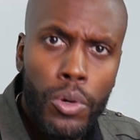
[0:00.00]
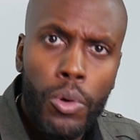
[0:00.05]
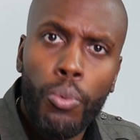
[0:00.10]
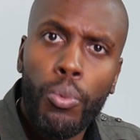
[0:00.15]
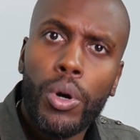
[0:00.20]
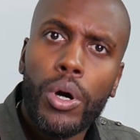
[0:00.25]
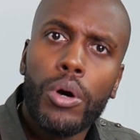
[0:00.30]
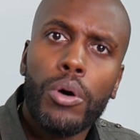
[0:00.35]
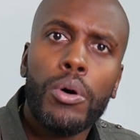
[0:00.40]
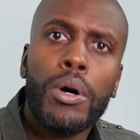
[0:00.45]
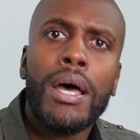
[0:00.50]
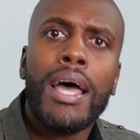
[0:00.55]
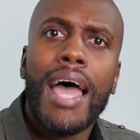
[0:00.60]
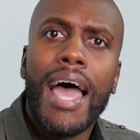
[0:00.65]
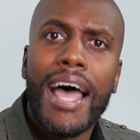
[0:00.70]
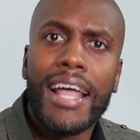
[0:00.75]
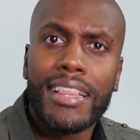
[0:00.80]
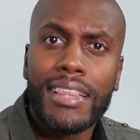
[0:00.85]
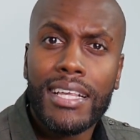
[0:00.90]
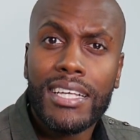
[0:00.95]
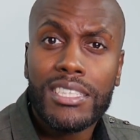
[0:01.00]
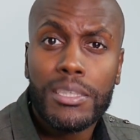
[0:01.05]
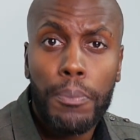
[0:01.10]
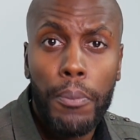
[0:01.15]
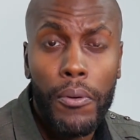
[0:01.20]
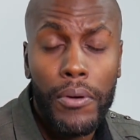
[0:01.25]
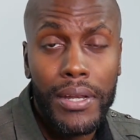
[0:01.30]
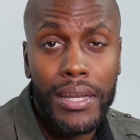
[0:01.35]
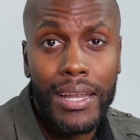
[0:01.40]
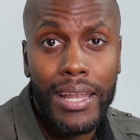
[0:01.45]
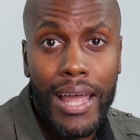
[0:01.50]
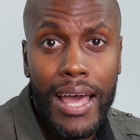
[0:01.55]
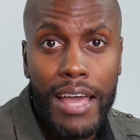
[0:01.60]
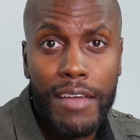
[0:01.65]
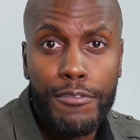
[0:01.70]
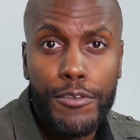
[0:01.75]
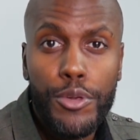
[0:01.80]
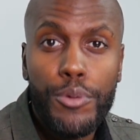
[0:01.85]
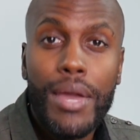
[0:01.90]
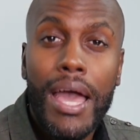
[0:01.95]
well at this point in
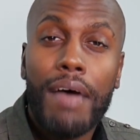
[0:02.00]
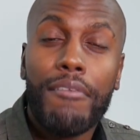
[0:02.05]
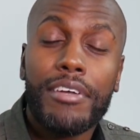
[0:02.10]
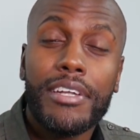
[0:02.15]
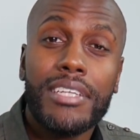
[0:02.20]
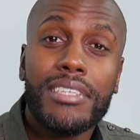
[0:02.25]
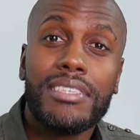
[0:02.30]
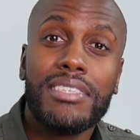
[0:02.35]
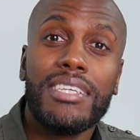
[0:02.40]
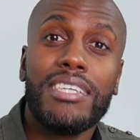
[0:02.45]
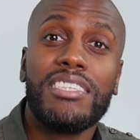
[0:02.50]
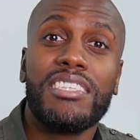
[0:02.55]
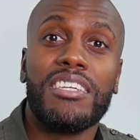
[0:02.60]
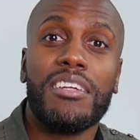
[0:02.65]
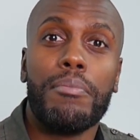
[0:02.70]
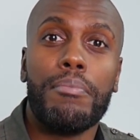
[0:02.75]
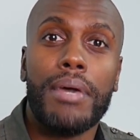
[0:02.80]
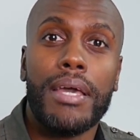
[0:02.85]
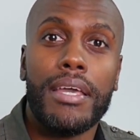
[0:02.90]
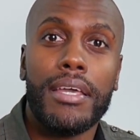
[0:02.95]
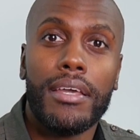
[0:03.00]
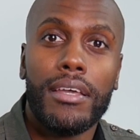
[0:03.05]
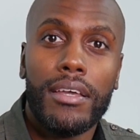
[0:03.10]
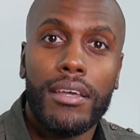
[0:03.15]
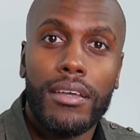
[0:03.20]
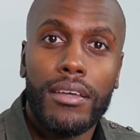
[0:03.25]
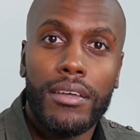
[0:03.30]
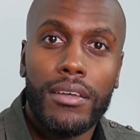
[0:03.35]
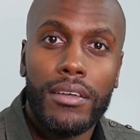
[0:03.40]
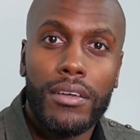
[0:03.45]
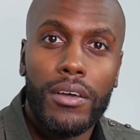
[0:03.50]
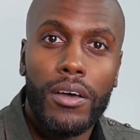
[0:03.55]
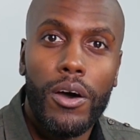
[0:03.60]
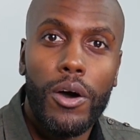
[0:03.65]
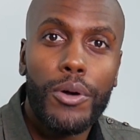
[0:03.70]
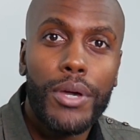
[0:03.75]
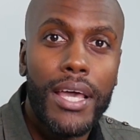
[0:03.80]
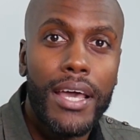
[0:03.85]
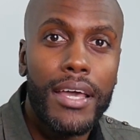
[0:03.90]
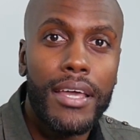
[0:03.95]
life you have a decision to make
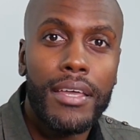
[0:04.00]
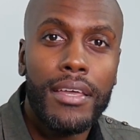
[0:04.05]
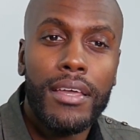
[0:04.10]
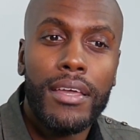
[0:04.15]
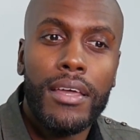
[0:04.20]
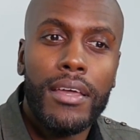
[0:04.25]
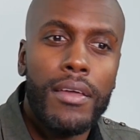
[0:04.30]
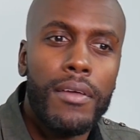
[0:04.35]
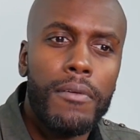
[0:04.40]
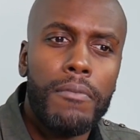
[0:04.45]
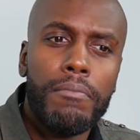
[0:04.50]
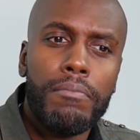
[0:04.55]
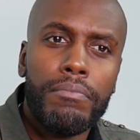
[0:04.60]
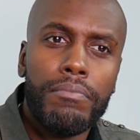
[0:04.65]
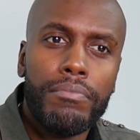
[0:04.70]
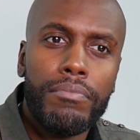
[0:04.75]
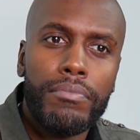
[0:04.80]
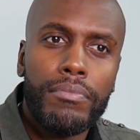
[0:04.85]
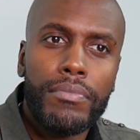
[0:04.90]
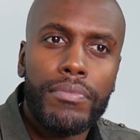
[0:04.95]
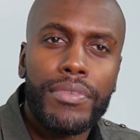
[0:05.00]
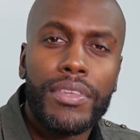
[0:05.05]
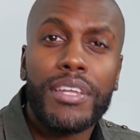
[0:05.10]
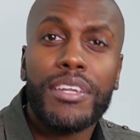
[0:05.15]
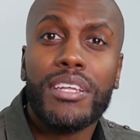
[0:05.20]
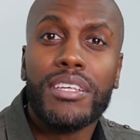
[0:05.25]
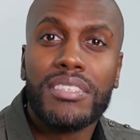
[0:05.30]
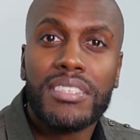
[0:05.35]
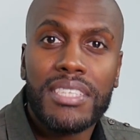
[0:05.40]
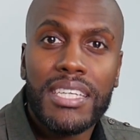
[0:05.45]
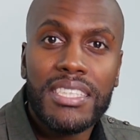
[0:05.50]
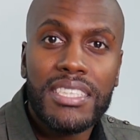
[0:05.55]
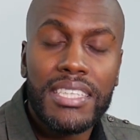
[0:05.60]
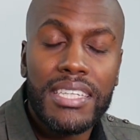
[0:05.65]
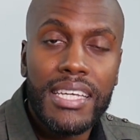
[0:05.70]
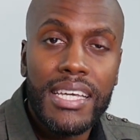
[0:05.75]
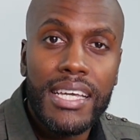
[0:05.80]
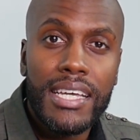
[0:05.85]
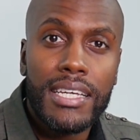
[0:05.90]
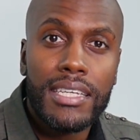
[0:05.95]
okay the decision
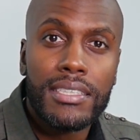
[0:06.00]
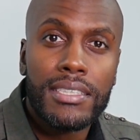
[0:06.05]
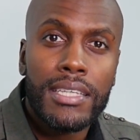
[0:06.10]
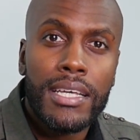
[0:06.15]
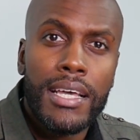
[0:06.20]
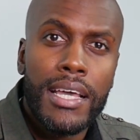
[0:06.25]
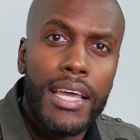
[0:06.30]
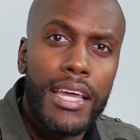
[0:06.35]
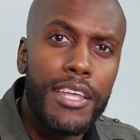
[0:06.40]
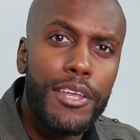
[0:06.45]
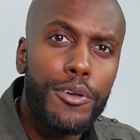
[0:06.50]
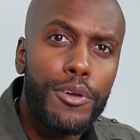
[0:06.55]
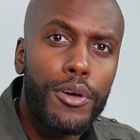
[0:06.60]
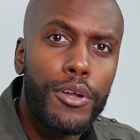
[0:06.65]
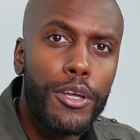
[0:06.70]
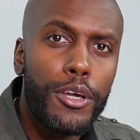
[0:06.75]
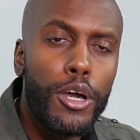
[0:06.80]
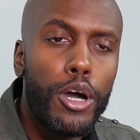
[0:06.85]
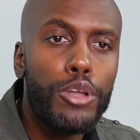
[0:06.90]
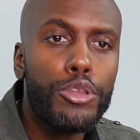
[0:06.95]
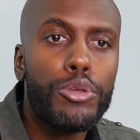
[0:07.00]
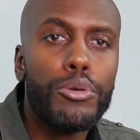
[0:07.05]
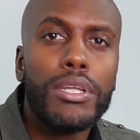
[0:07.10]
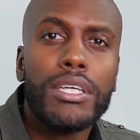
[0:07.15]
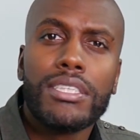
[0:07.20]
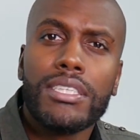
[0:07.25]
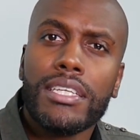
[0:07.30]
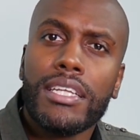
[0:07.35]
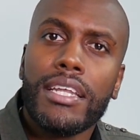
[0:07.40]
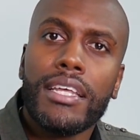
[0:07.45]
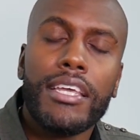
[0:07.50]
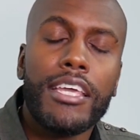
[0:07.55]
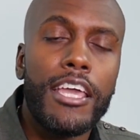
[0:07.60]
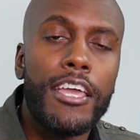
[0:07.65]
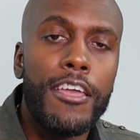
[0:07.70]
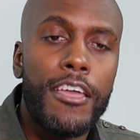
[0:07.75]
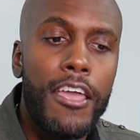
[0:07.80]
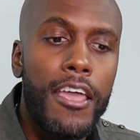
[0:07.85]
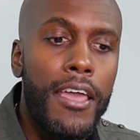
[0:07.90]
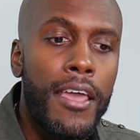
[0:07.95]
is and you're going to go through this and the,
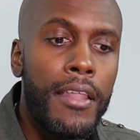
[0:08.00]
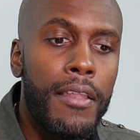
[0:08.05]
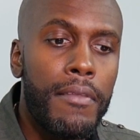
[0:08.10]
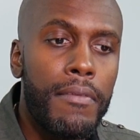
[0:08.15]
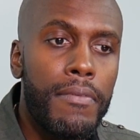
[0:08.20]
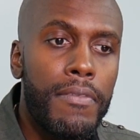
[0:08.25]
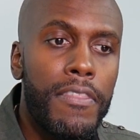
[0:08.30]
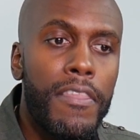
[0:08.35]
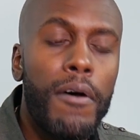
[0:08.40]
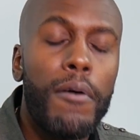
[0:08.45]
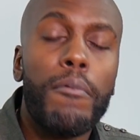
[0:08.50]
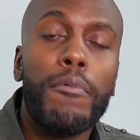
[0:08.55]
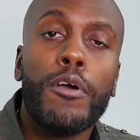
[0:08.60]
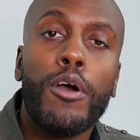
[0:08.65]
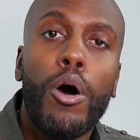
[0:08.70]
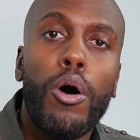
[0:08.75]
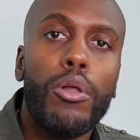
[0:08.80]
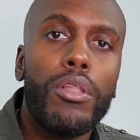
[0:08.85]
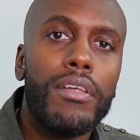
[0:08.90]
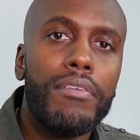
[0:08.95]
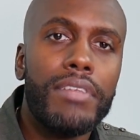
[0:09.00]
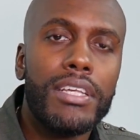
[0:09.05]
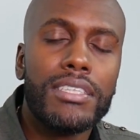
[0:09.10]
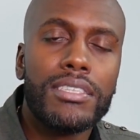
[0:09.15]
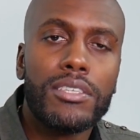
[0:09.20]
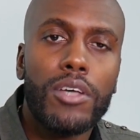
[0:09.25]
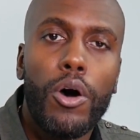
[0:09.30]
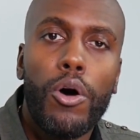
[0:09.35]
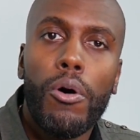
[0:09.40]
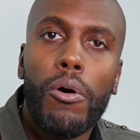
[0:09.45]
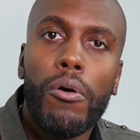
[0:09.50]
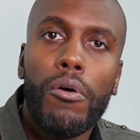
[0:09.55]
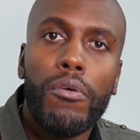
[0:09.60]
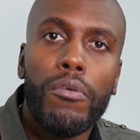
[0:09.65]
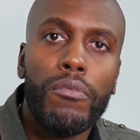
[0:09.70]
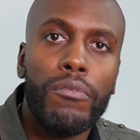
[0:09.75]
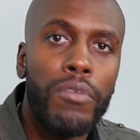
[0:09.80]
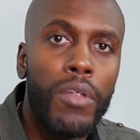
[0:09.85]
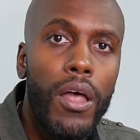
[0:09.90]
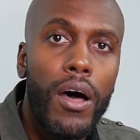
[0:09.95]
and the goal of this whole
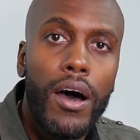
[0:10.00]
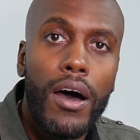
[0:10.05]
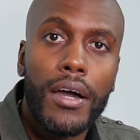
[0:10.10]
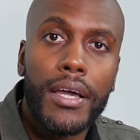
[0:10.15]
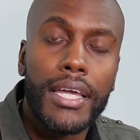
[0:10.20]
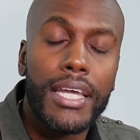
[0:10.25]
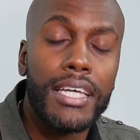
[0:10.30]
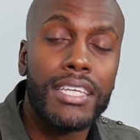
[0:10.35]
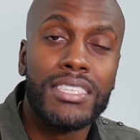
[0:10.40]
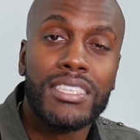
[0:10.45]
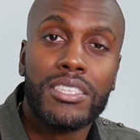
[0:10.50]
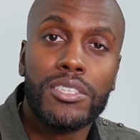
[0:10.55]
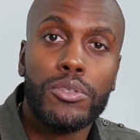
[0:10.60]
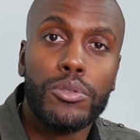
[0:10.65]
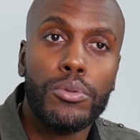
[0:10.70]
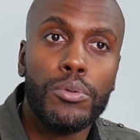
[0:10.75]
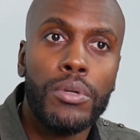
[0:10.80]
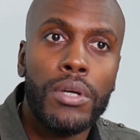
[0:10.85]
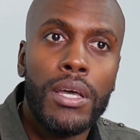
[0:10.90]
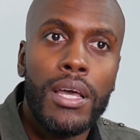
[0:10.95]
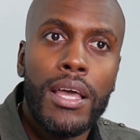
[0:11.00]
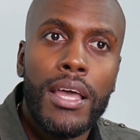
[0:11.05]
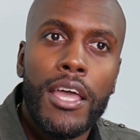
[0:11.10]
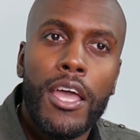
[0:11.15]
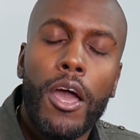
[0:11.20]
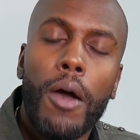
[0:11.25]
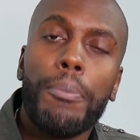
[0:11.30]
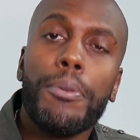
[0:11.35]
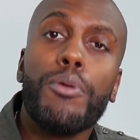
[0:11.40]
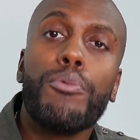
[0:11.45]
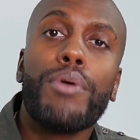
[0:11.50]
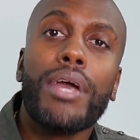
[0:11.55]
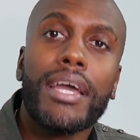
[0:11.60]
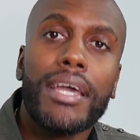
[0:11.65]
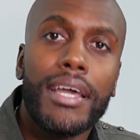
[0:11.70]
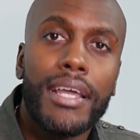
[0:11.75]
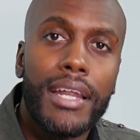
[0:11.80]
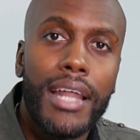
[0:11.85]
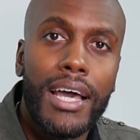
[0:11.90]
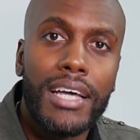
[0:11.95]
blog is to help you
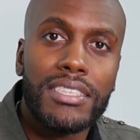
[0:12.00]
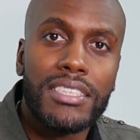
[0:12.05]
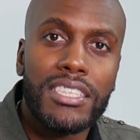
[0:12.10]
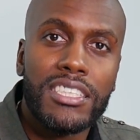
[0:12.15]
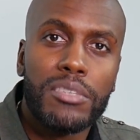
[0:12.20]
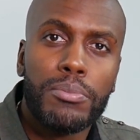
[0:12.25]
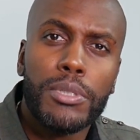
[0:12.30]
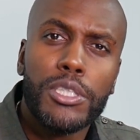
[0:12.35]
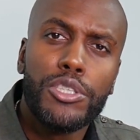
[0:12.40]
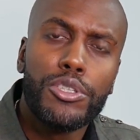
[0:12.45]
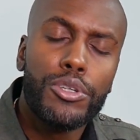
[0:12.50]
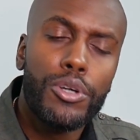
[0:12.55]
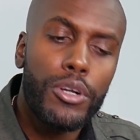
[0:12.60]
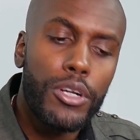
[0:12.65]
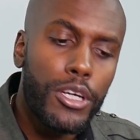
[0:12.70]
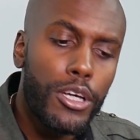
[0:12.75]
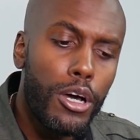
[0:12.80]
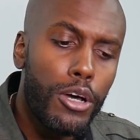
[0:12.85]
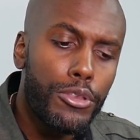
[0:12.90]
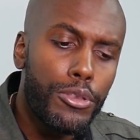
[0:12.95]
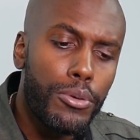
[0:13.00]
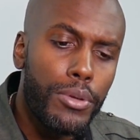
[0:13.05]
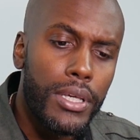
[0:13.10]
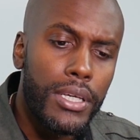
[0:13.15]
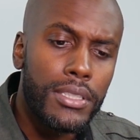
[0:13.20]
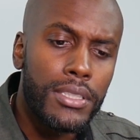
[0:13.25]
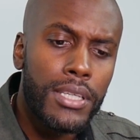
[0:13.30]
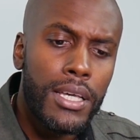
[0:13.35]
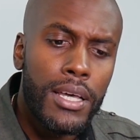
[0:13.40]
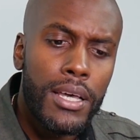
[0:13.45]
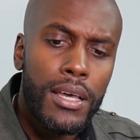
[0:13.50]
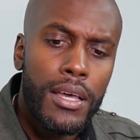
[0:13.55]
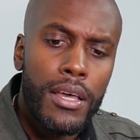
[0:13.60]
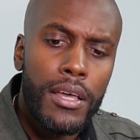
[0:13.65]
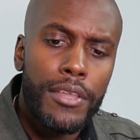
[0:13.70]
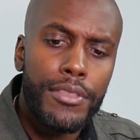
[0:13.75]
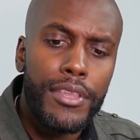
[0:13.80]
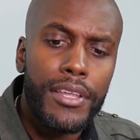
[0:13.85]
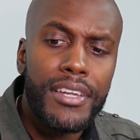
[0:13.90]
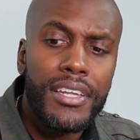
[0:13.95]
recognize this, but you're going to go through this.
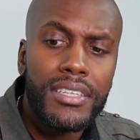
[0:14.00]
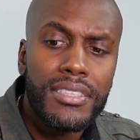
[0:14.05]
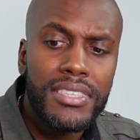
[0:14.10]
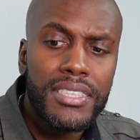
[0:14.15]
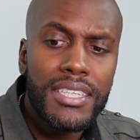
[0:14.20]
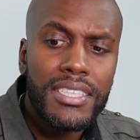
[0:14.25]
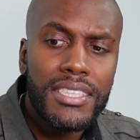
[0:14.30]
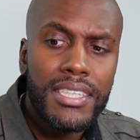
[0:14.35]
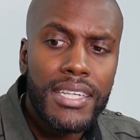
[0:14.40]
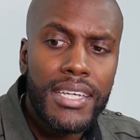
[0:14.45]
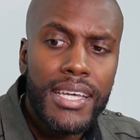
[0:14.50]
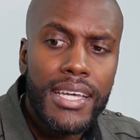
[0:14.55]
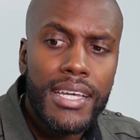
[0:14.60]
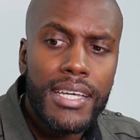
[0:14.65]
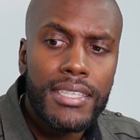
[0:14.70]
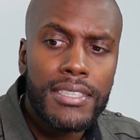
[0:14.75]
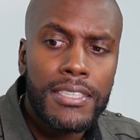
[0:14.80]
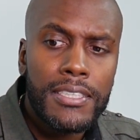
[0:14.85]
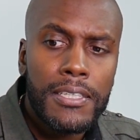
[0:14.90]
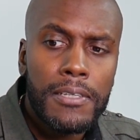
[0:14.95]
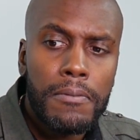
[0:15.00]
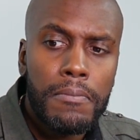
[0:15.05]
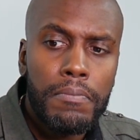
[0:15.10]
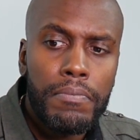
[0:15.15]
The decision is